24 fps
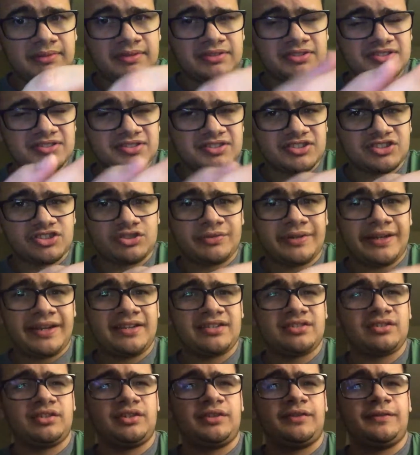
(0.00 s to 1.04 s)
just the
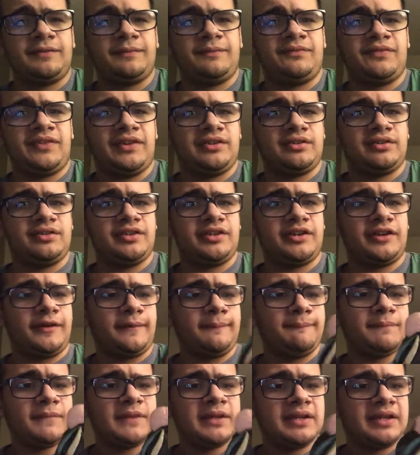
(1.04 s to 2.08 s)
strands on the feather
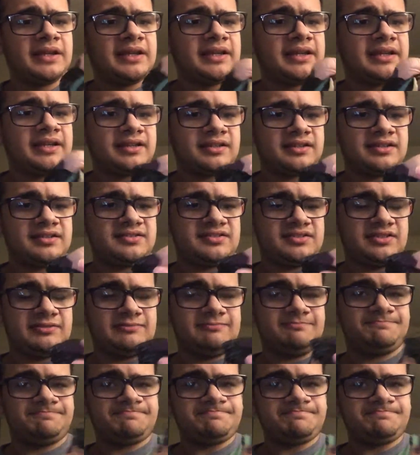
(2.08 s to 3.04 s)
there, because